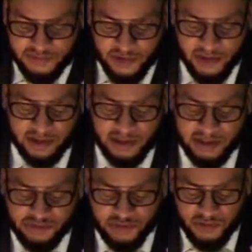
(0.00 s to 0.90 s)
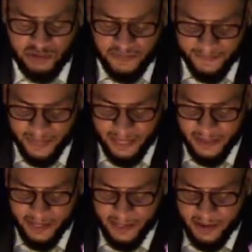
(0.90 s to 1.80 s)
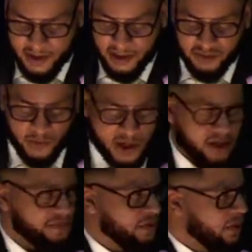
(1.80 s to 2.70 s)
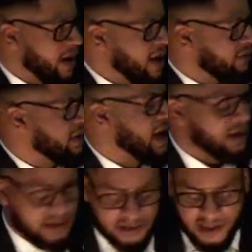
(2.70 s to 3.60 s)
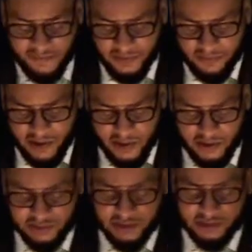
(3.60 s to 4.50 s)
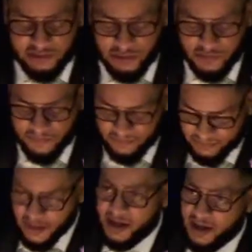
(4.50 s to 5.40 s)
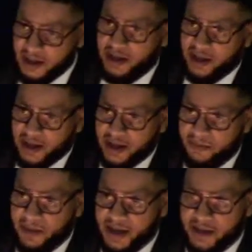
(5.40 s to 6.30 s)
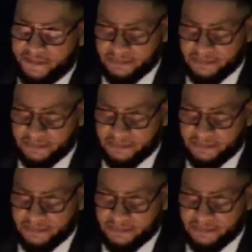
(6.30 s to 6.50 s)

Certainly to his wonderful wife, Dr. W. Ross, and to, amen,